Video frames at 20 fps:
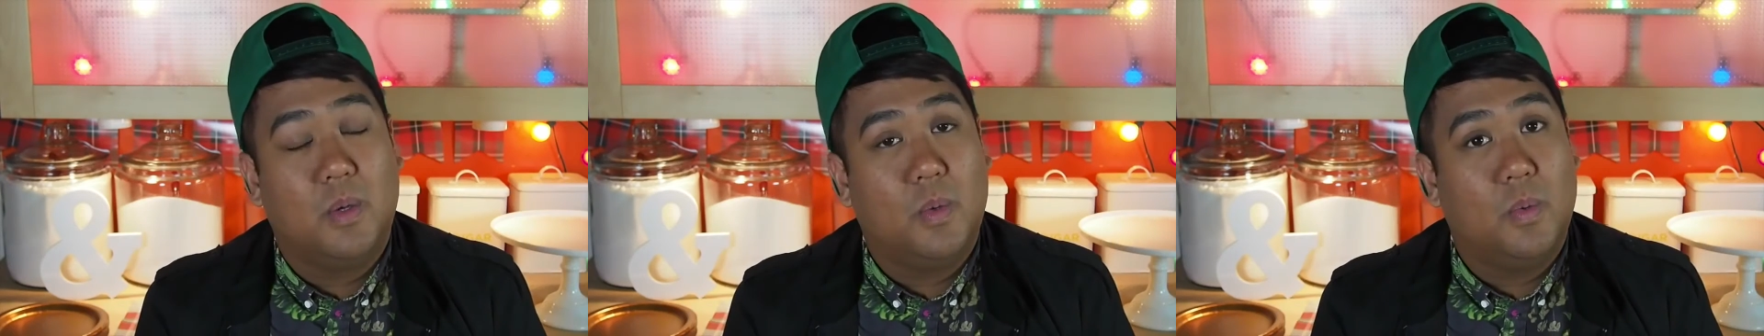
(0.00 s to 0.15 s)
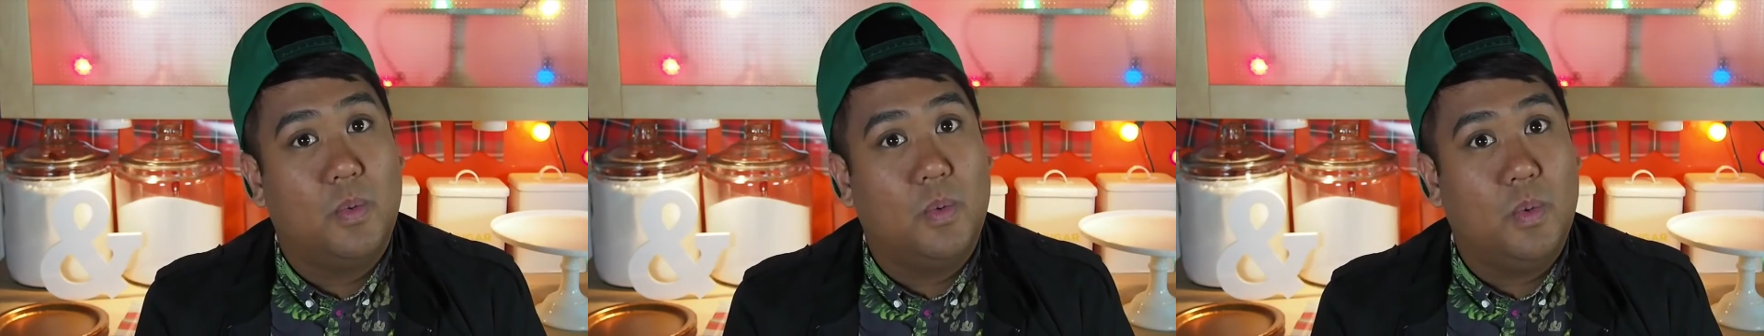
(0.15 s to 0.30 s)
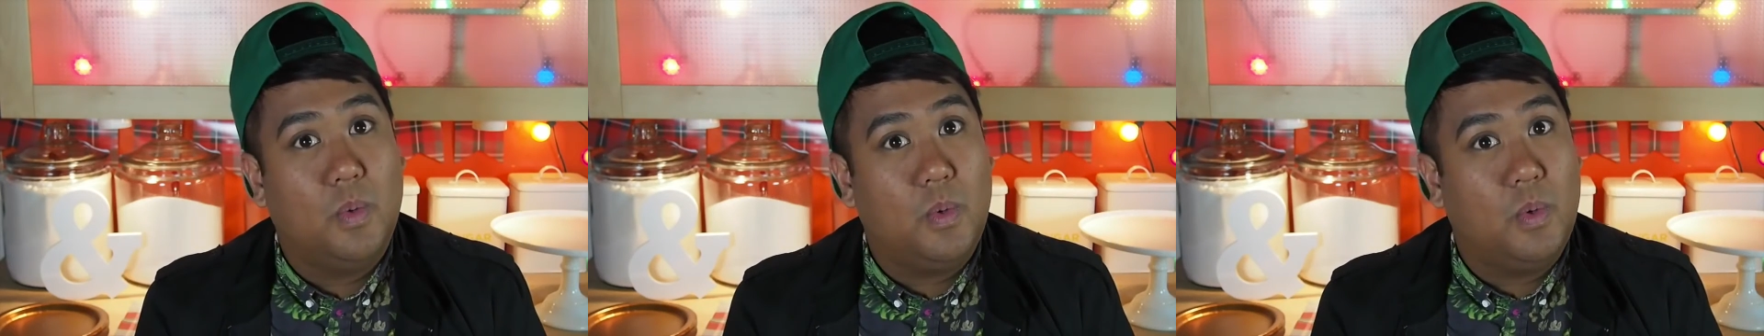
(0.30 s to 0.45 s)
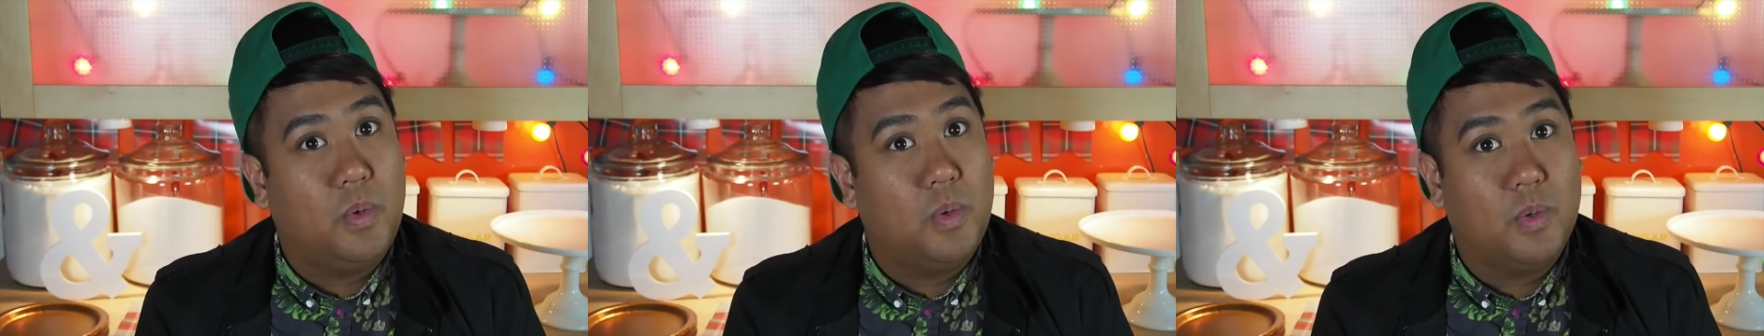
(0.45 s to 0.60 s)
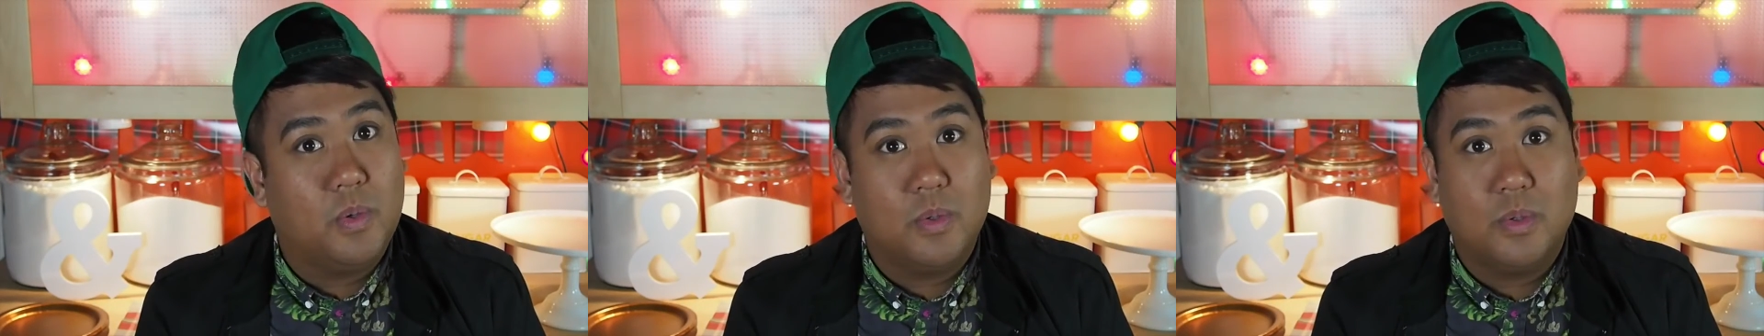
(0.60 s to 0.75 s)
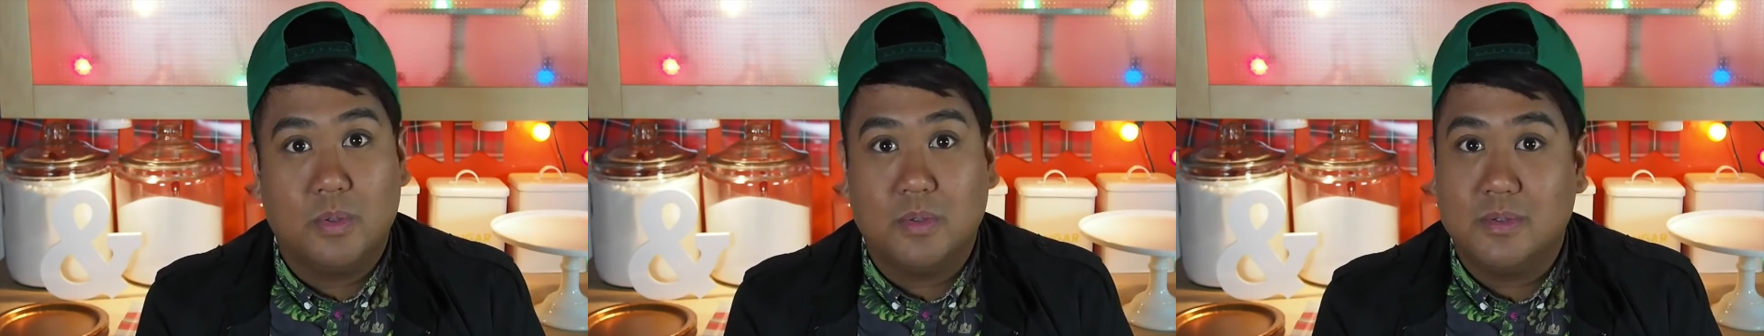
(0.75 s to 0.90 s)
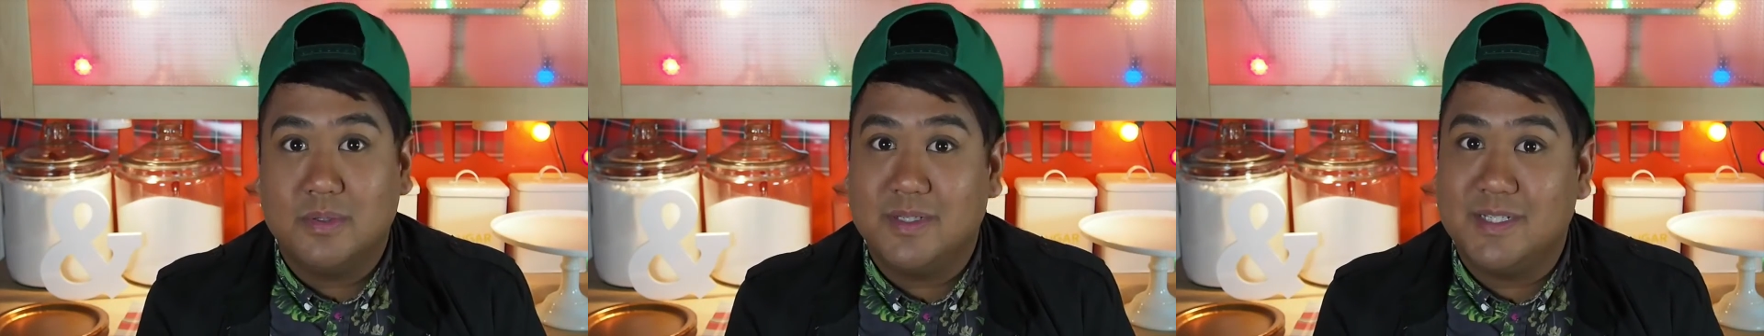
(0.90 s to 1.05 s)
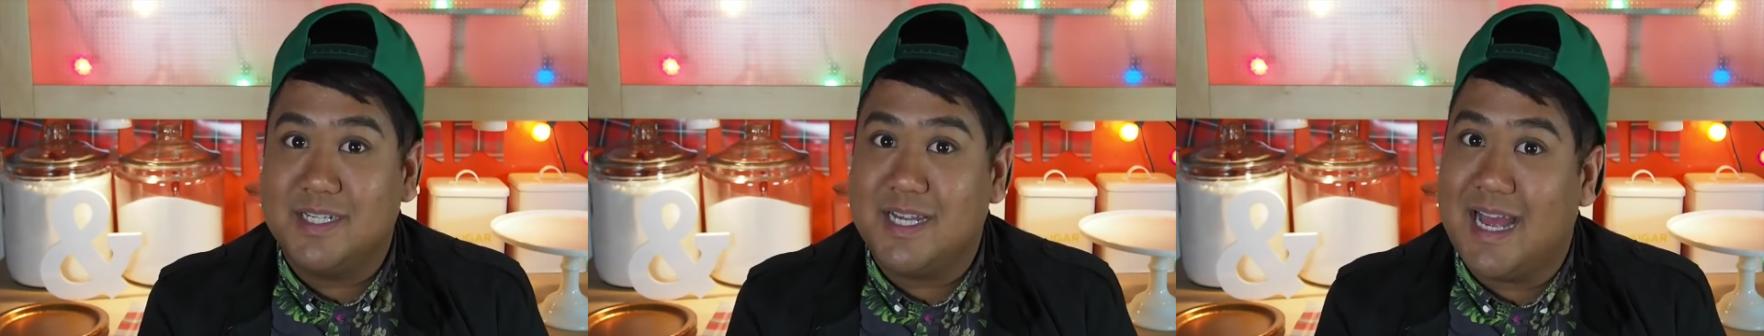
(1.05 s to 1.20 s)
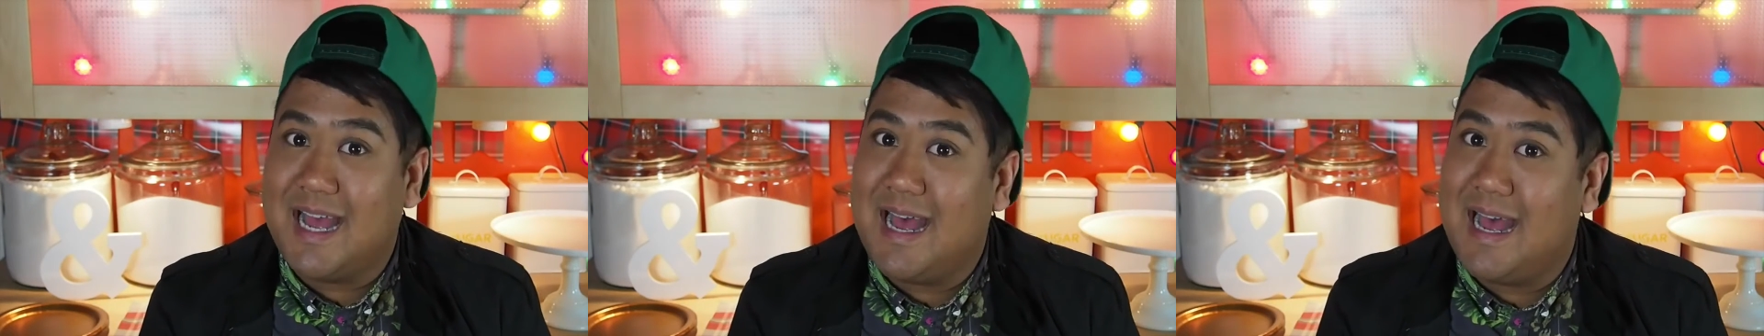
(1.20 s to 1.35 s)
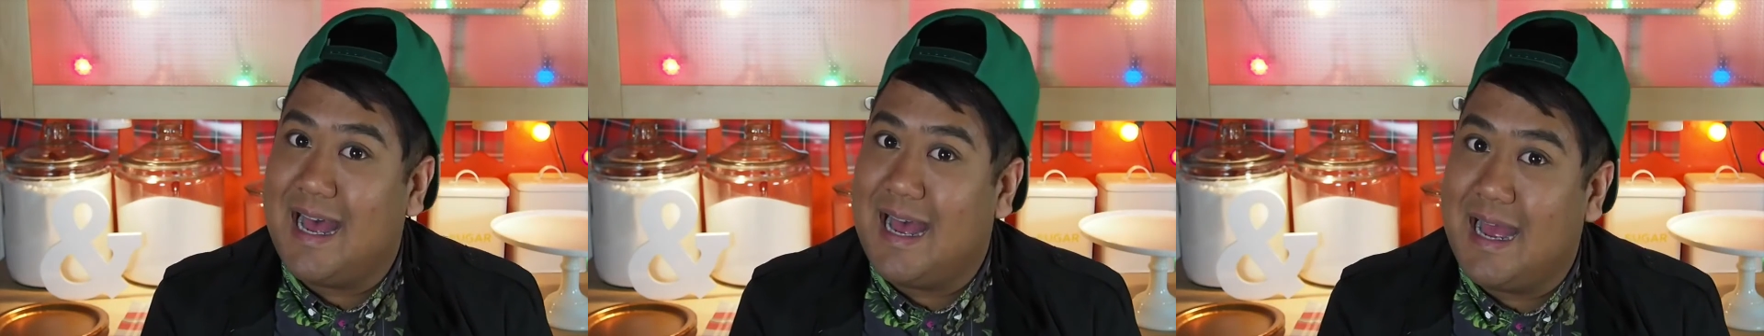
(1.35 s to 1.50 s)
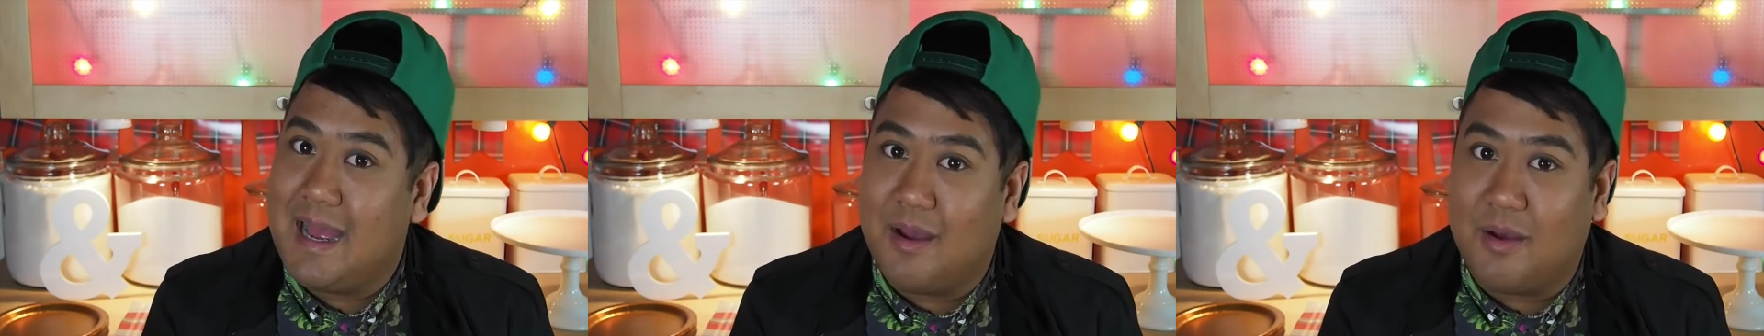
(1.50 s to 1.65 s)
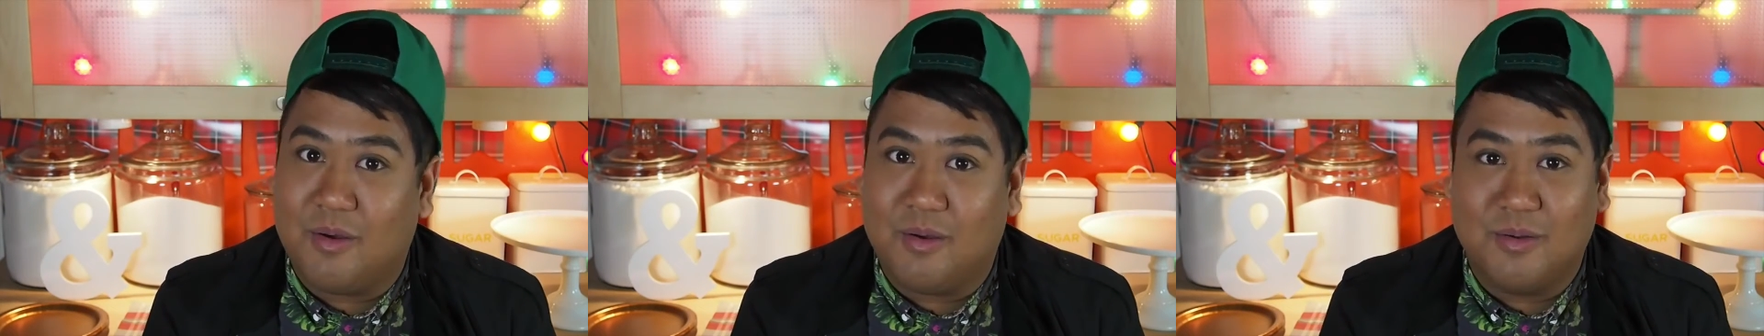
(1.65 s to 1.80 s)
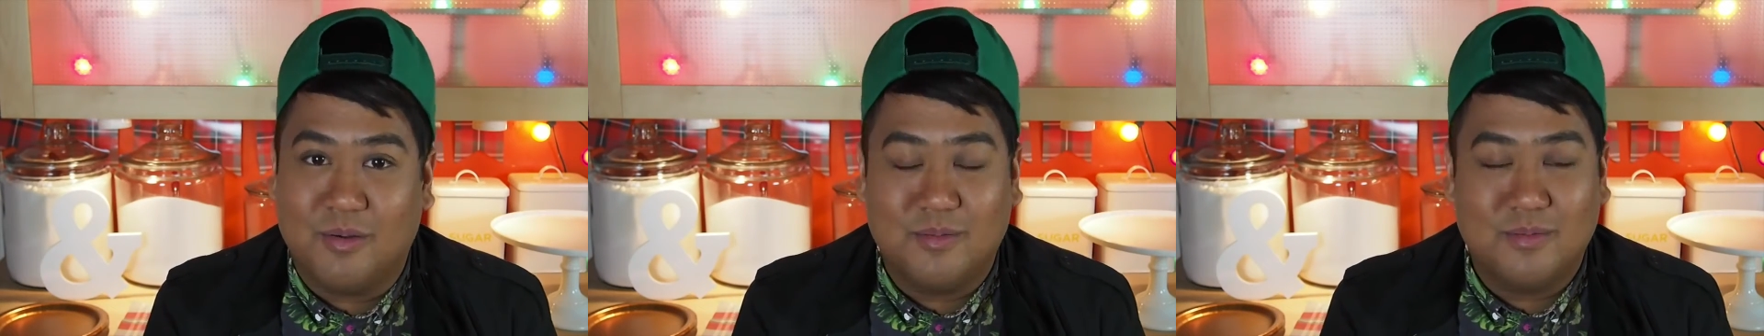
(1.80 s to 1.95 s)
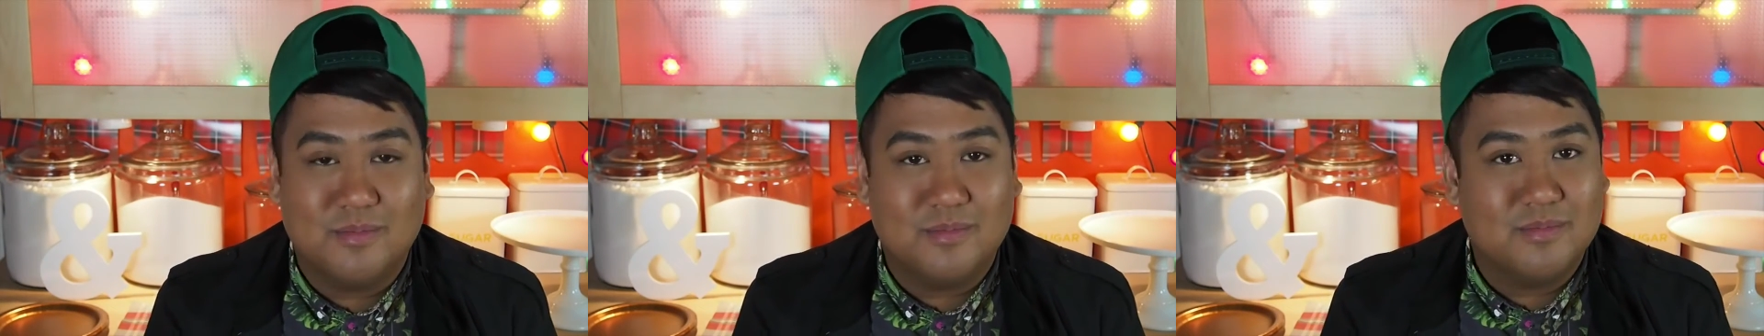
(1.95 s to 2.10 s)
Whew, child.